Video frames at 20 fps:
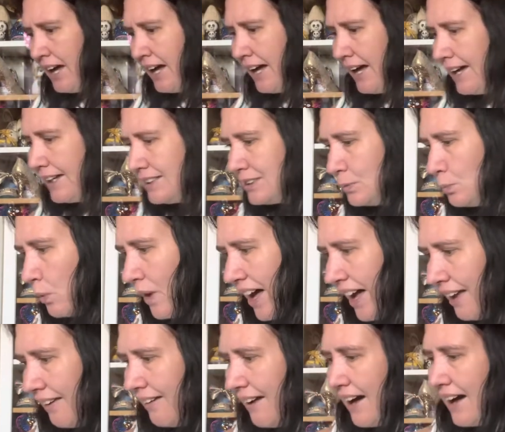as
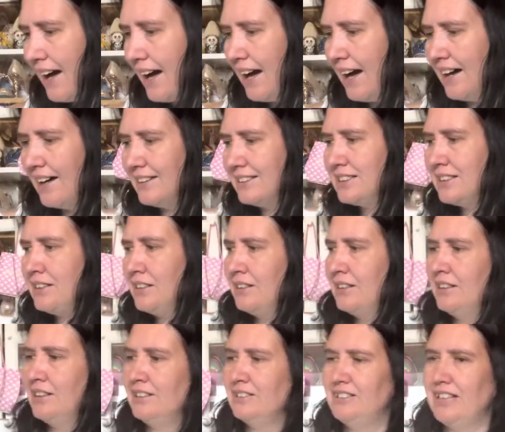well as
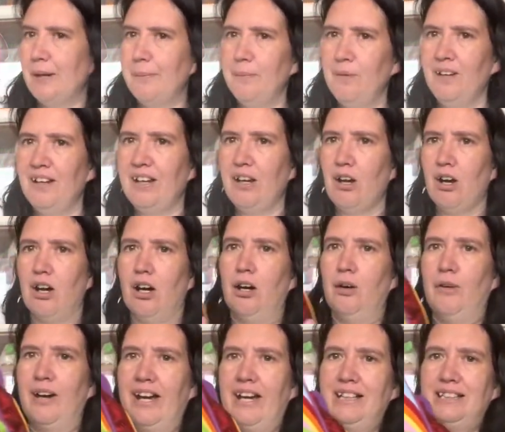generally
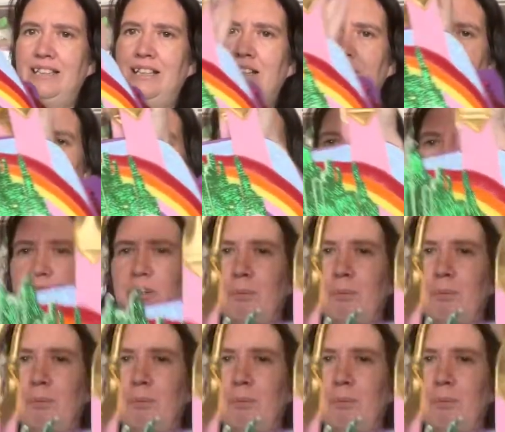always the